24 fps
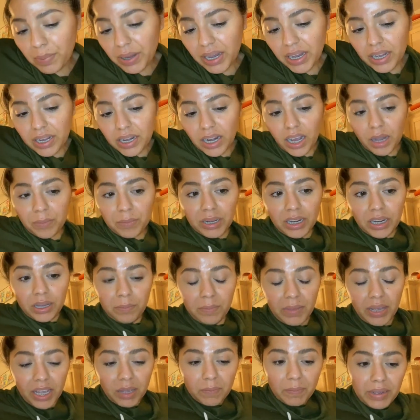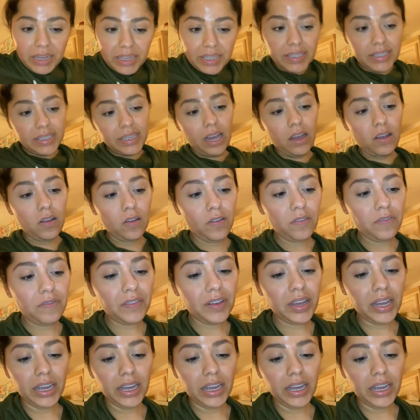But I'm gonna make myself